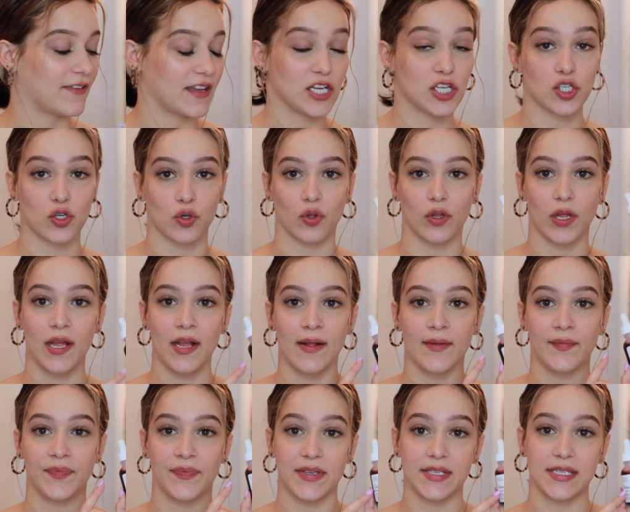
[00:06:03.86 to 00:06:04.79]
facial.
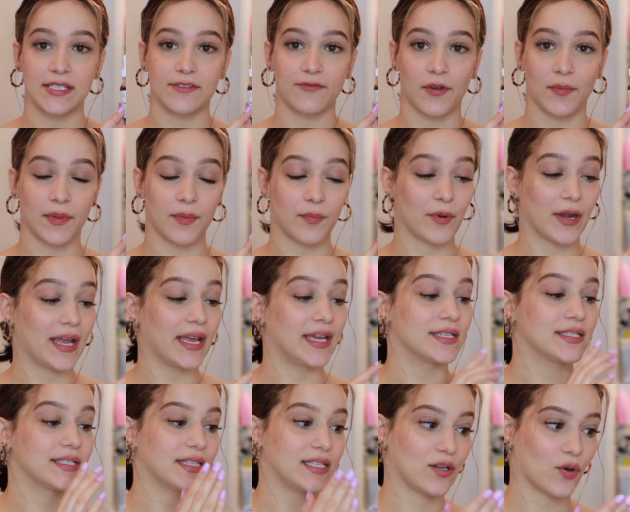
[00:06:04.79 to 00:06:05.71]
This is from the
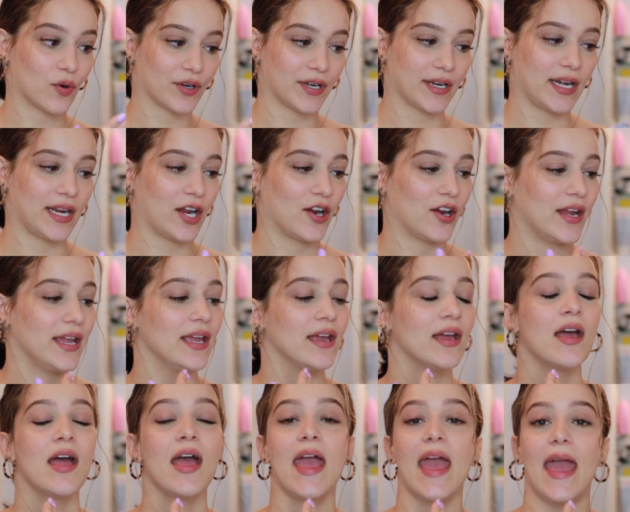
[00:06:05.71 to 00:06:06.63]
brand The Ordinary
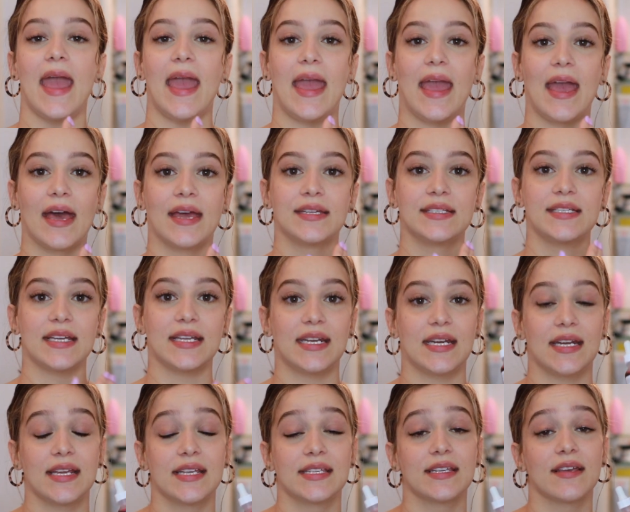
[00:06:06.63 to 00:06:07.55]
and it
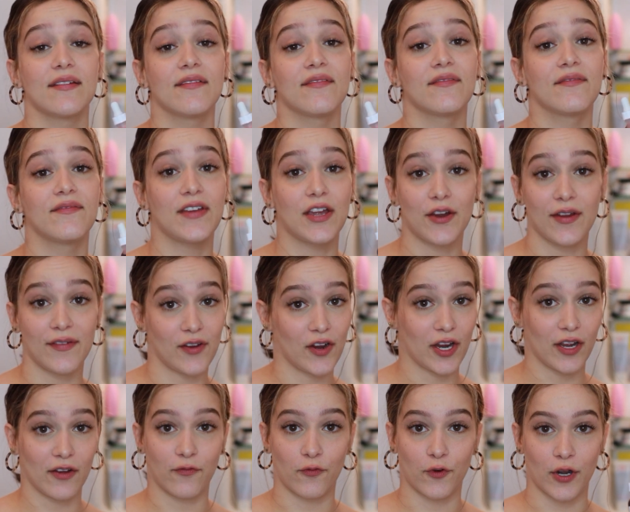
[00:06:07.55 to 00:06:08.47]
is very,
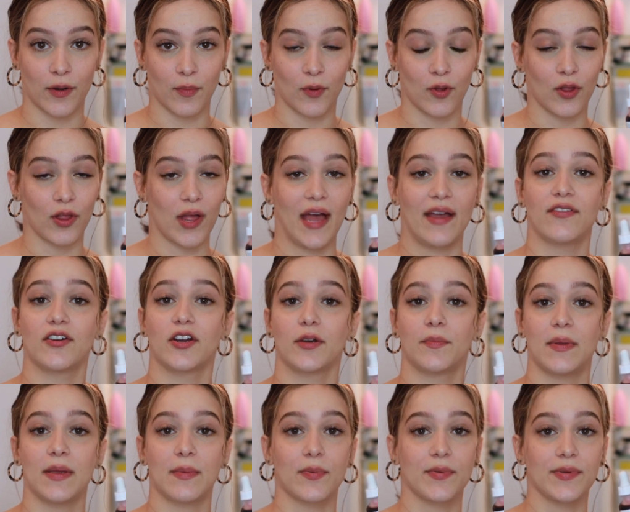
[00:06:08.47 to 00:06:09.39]
very affordable. I've
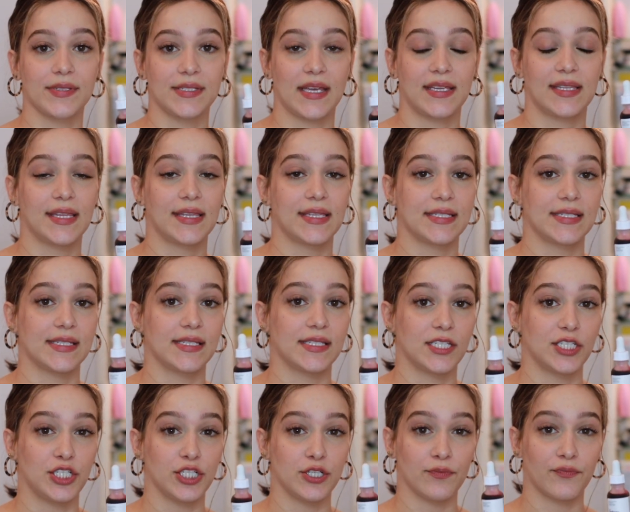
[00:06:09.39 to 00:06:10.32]
heard people say that this is
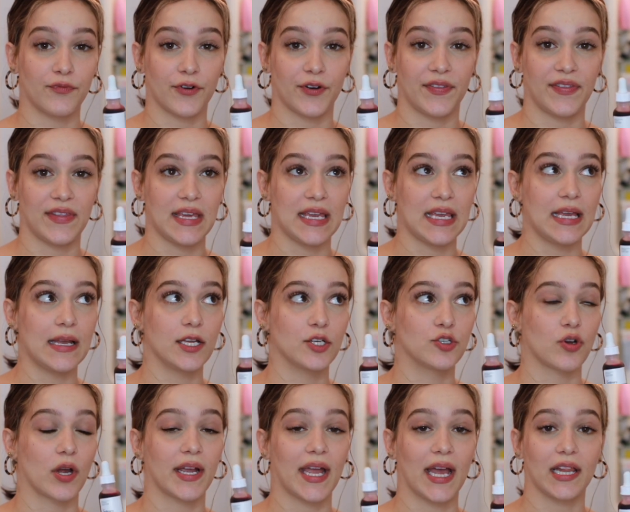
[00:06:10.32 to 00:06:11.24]
a dupe for the
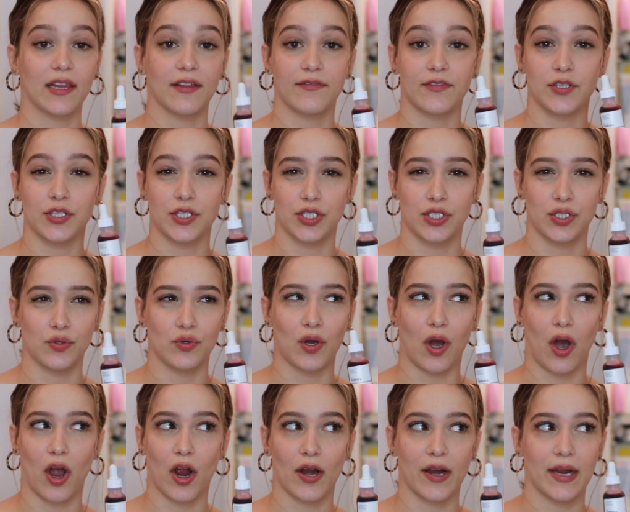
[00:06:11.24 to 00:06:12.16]
Drunk Elephant
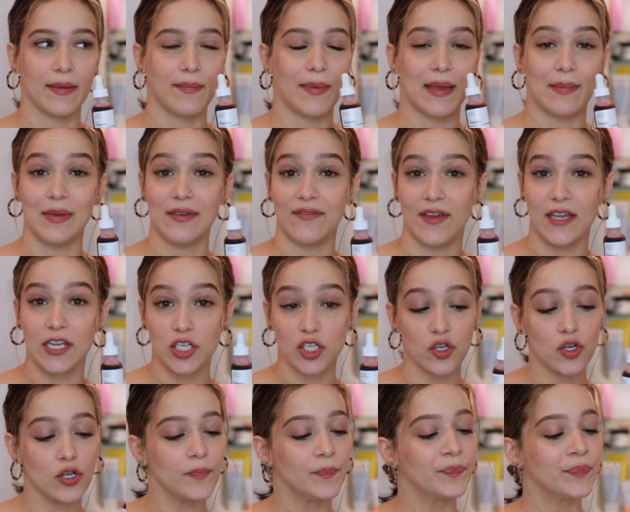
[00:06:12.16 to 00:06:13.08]
Sukari Baby Facial.